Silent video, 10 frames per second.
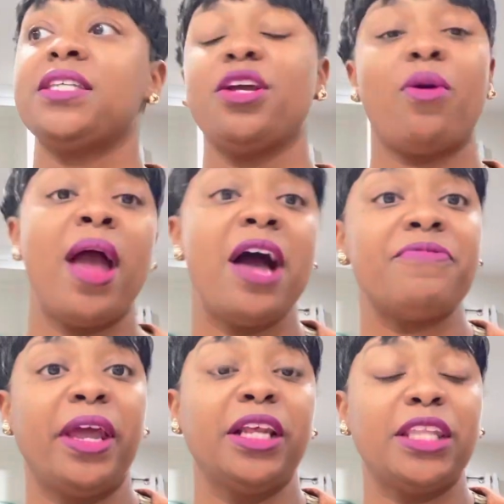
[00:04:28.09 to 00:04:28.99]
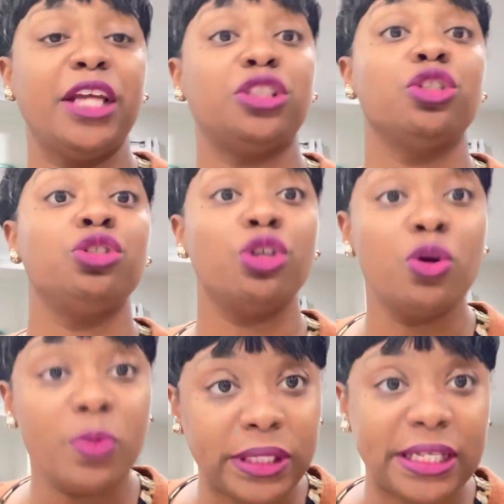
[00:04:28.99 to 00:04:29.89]
He don't have anything to
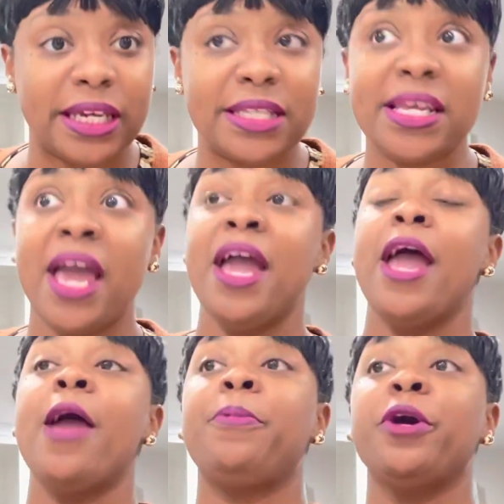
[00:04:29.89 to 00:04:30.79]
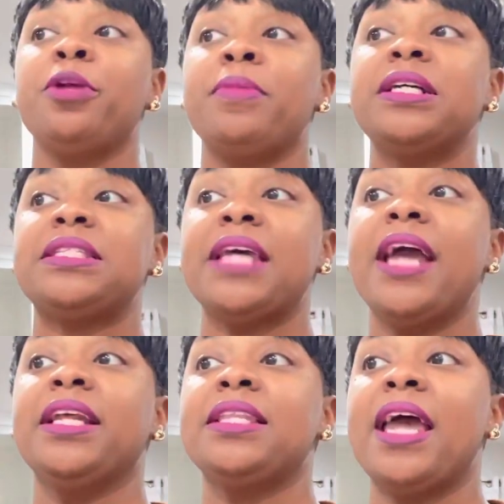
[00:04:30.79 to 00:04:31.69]
do with this. And pretty much
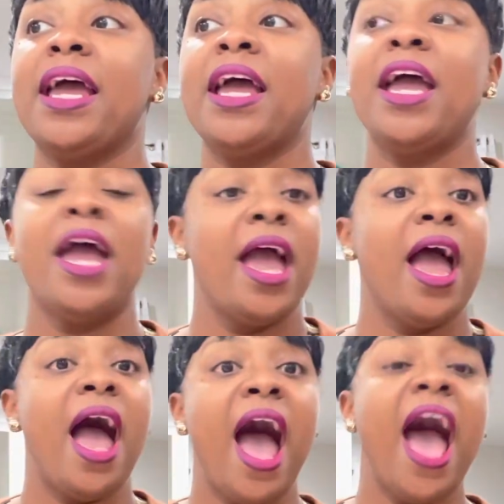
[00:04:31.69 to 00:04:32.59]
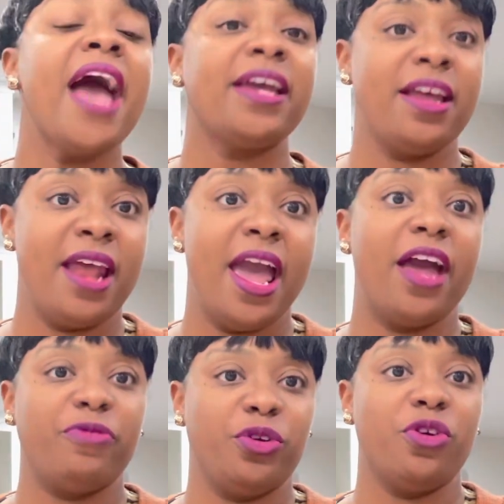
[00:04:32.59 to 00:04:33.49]
stating that I can
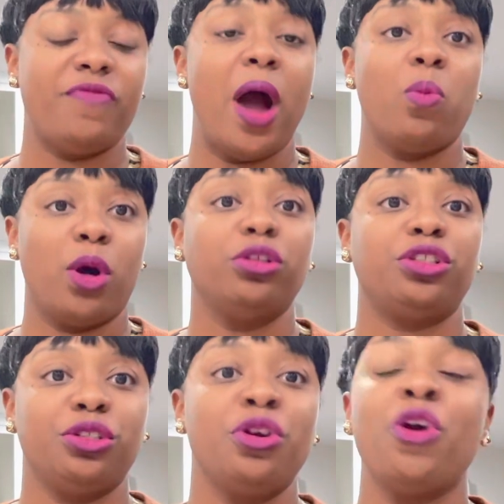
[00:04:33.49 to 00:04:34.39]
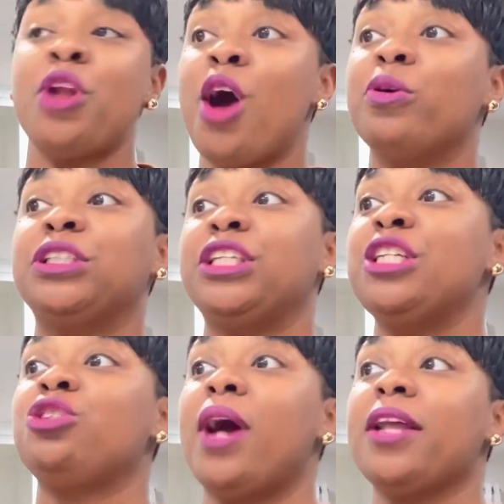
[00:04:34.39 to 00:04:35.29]
have you if I wanted you, you know. And
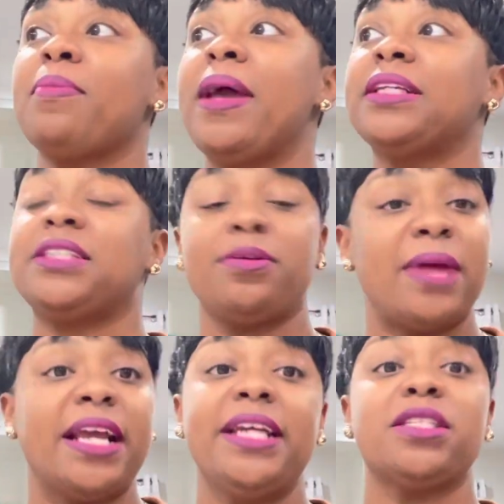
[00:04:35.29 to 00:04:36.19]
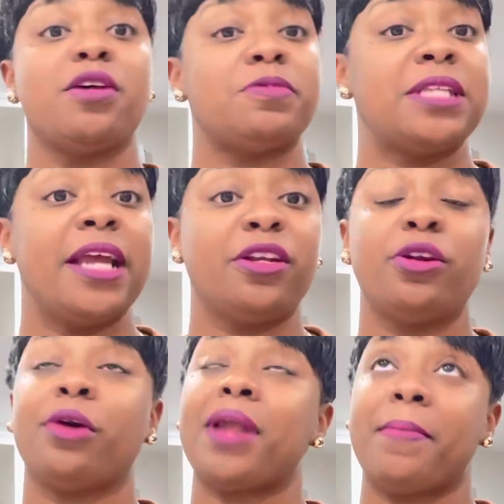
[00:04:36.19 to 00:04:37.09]
she tried to make it seem like he's upstanding, you
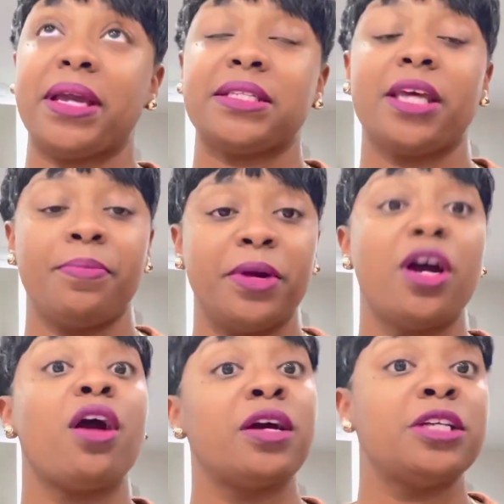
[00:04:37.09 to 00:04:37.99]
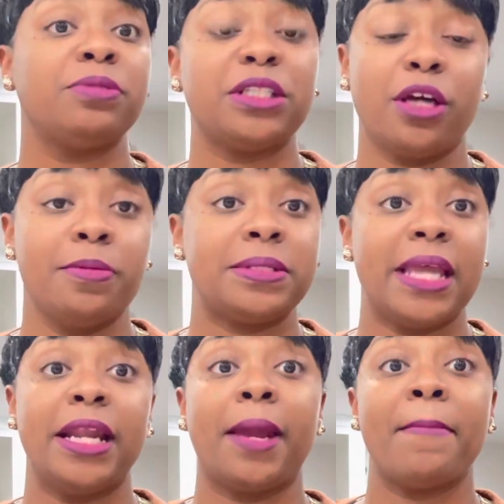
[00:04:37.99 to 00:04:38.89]
know, not make it seem, but her husband is an
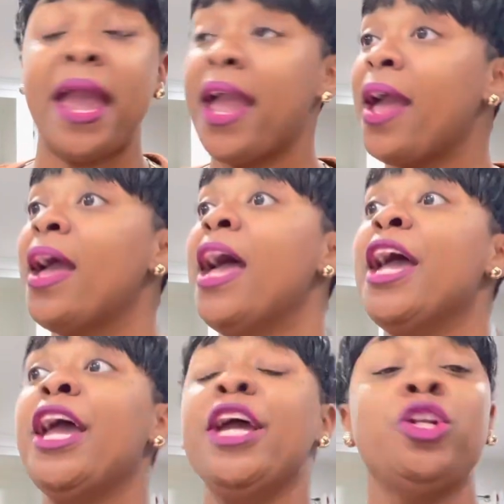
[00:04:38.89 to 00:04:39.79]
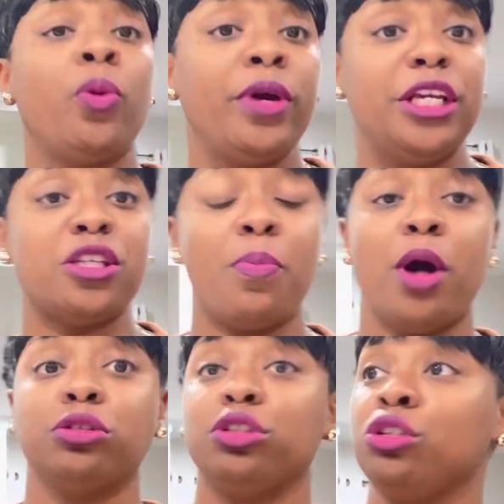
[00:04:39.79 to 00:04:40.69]
upstanding man. He do what he's
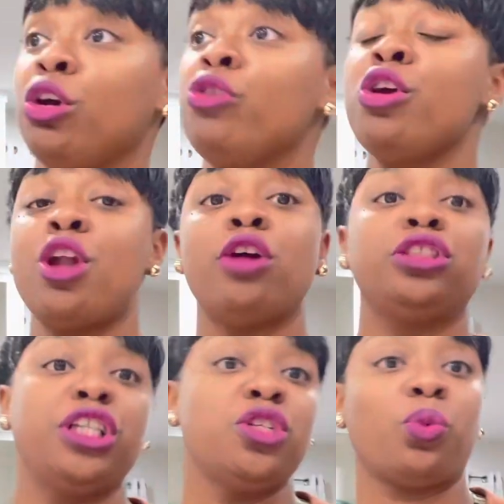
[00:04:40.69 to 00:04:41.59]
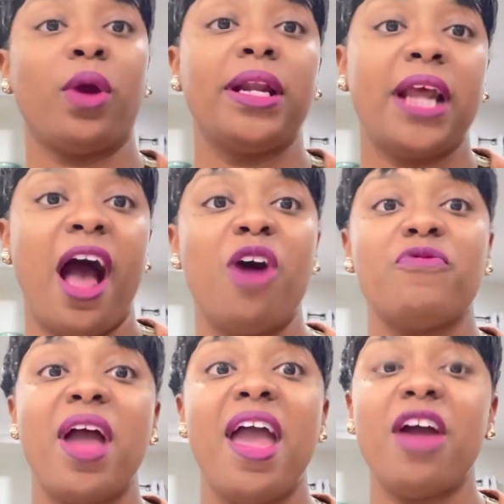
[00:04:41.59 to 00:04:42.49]
supposed to do. You know, she's running
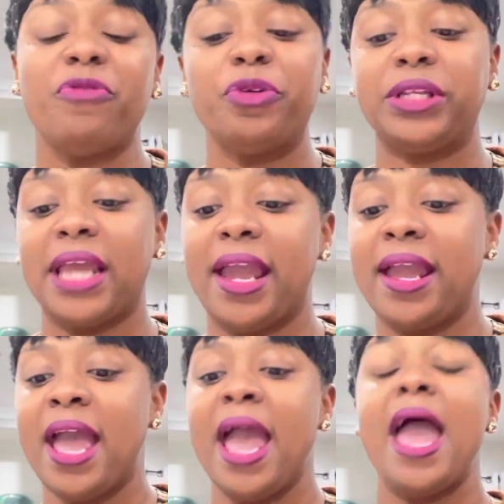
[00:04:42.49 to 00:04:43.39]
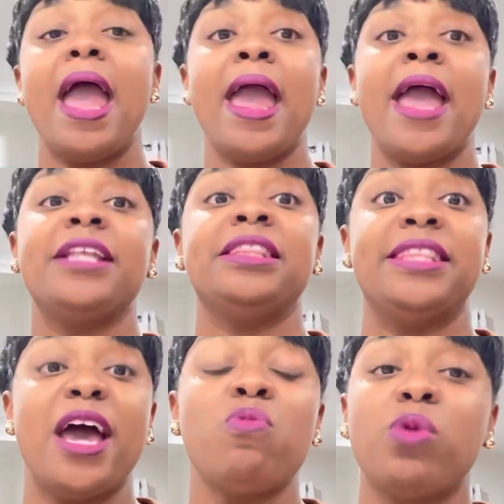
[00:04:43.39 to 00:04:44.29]
off everything.
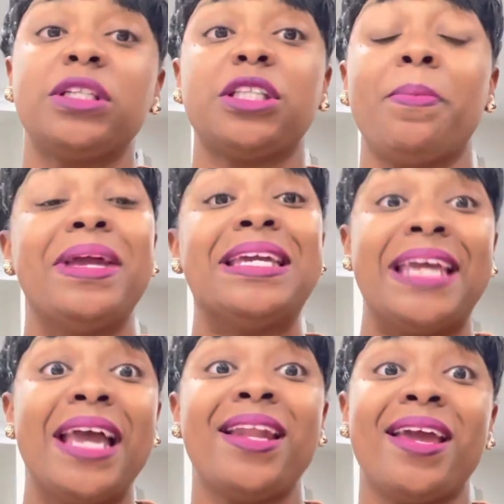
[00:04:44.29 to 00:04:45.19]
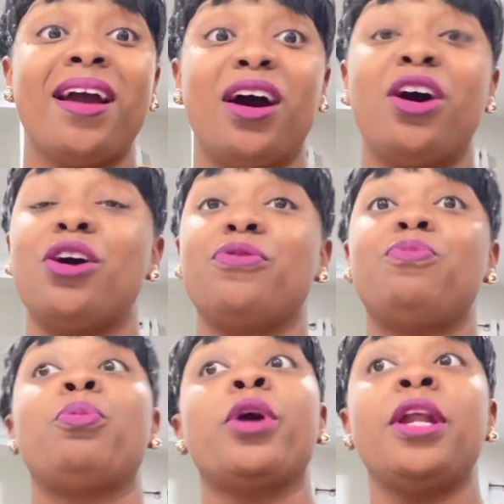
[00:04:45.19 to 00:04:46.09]
And that was the beginning
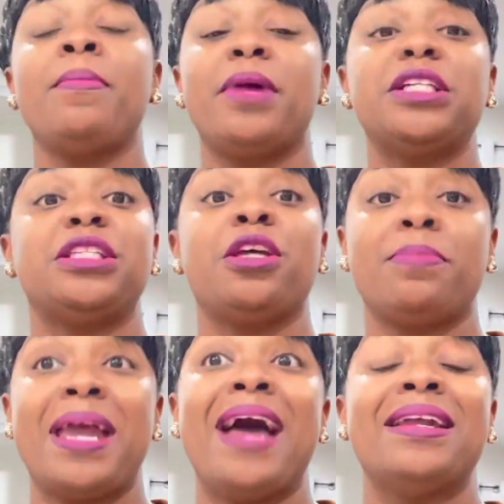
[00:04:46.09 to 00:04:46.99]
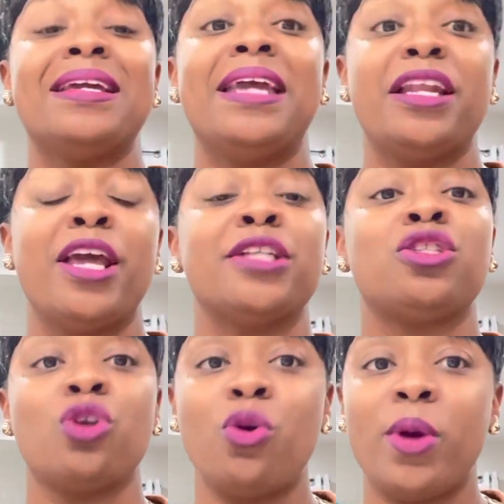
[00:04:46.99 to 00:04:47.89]
of pretty much them kind of getting
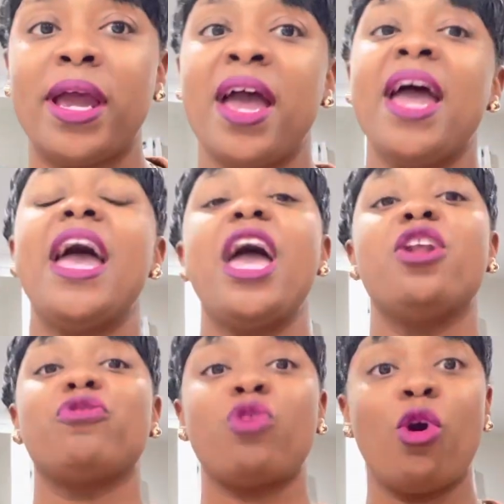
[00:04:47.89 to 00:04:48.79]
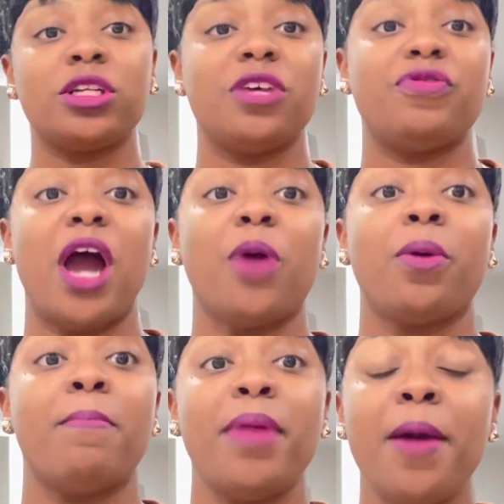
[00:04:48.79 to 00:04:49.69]
into it. And of course, if y'all
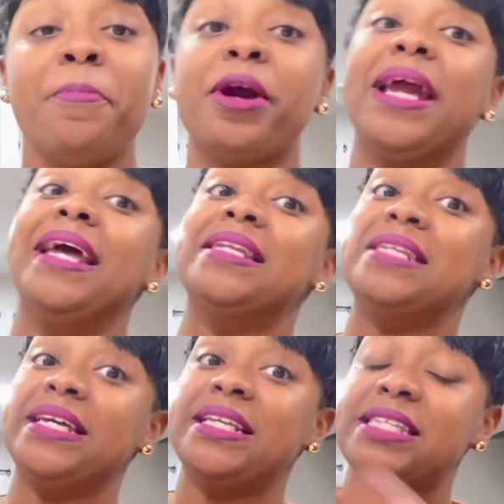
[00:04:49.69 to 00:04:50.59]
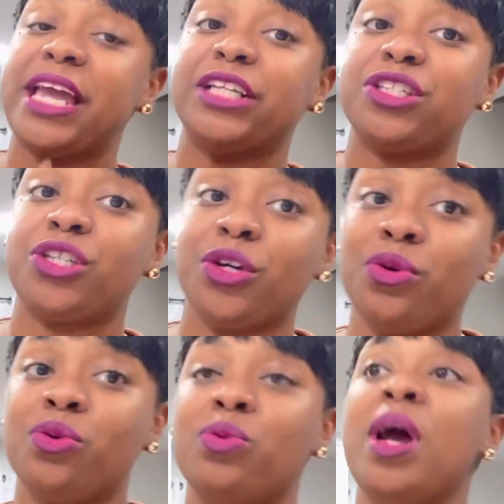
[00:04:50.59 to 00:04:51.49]
remember, it leads
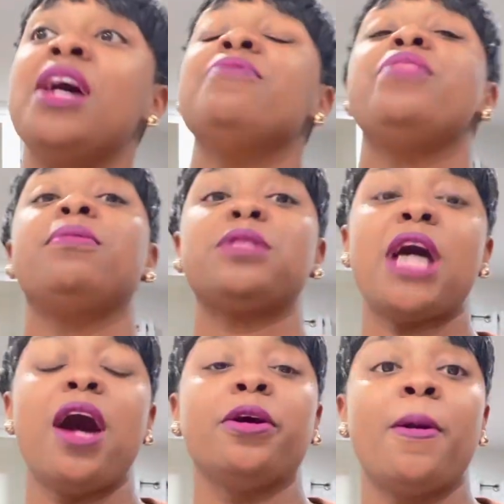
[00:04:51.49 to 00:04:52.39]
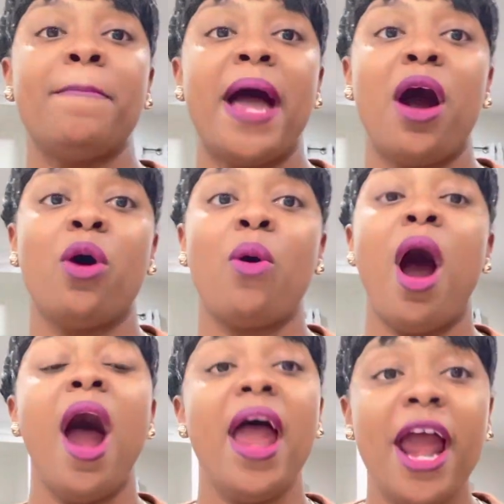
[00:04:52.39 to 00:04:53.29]
into them talking
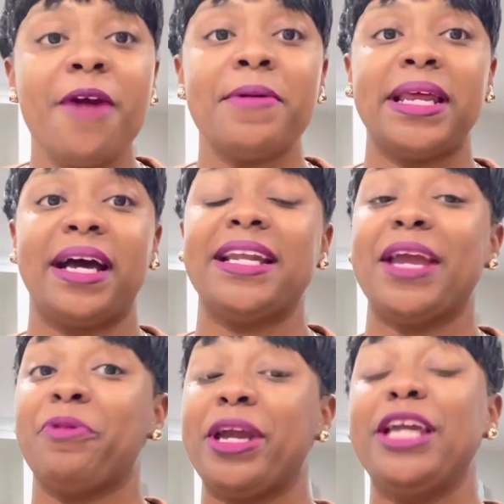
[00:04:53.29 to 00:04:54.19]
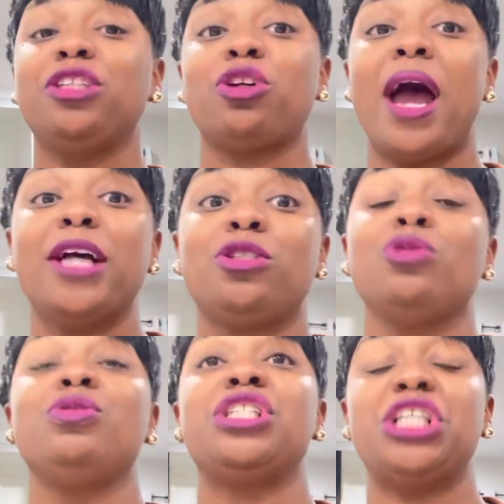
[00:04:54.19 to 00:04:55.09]
about Ariana and when he tried
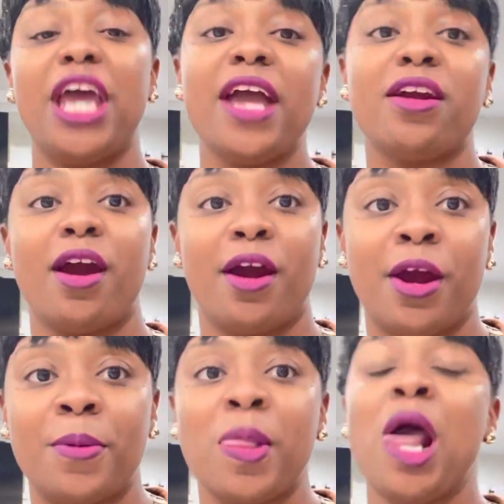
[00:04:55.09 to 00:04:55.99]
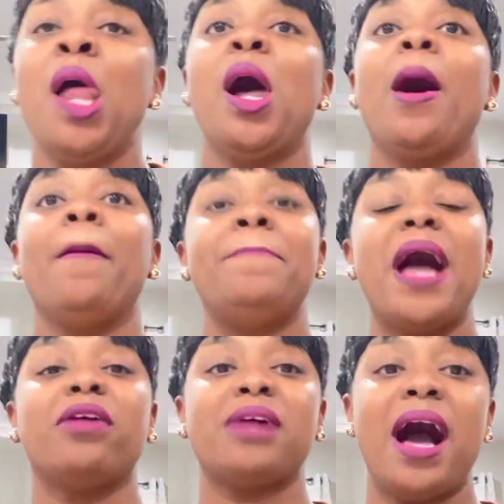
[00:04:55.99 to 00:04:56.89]
to check her
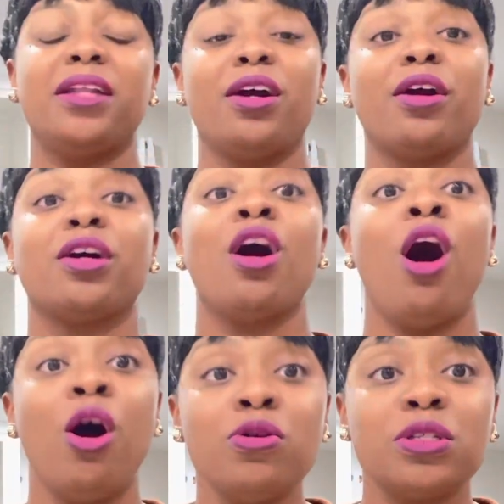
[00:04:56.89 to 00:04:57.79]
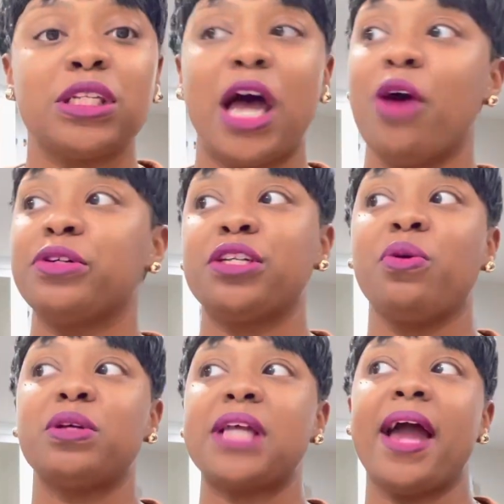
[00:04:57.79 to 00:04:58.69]
about calling her coleslaw. And she
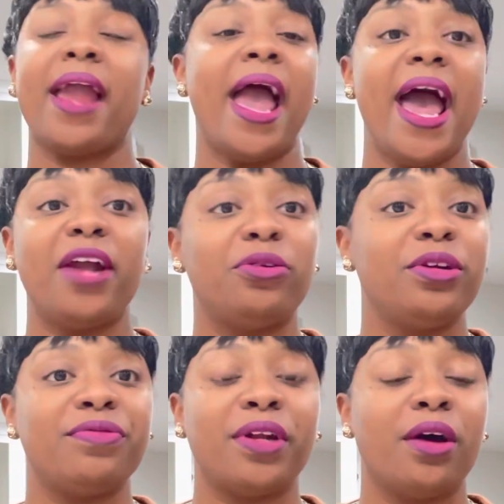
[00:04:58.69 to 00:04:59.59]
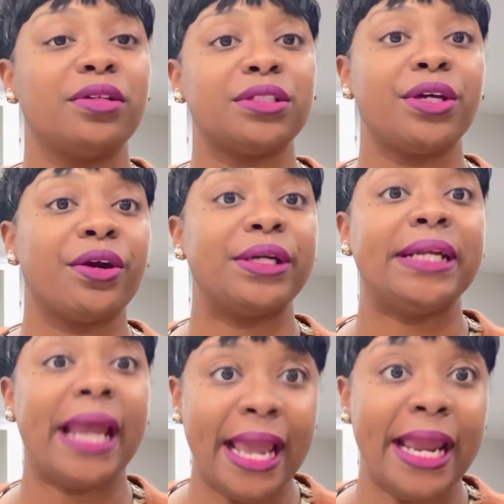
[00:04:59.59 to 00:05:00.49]
was like, I don't even know this girl's
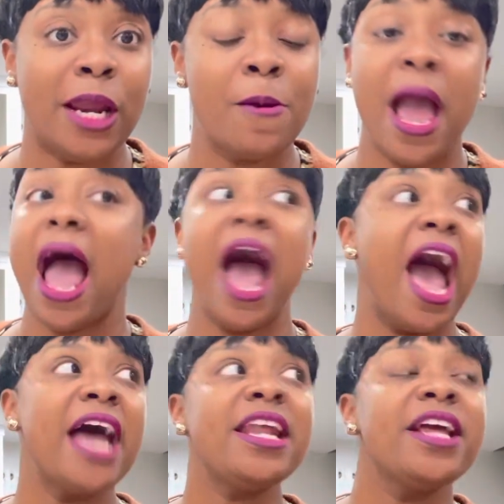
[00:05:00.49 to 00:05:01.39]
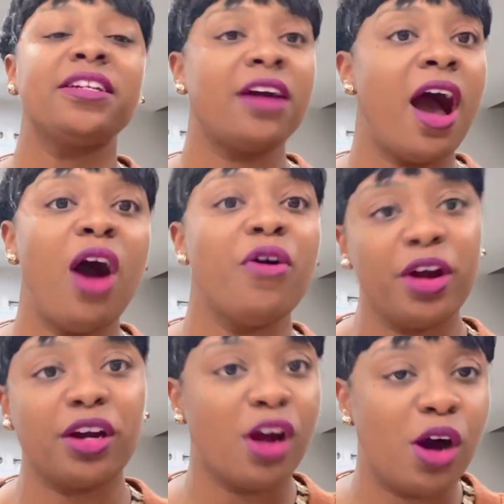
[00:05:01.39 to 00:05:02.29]
name. I didn't call
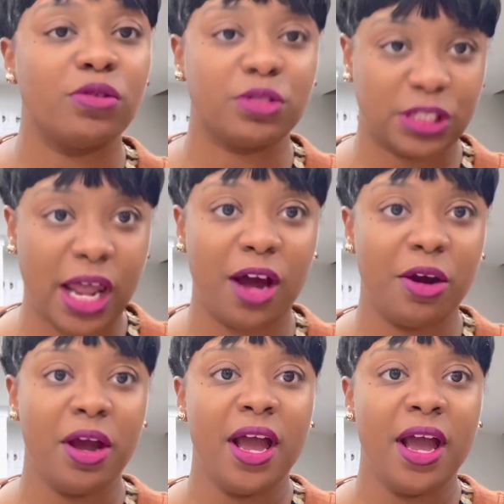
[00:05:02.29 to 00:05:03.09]
her coleslaw.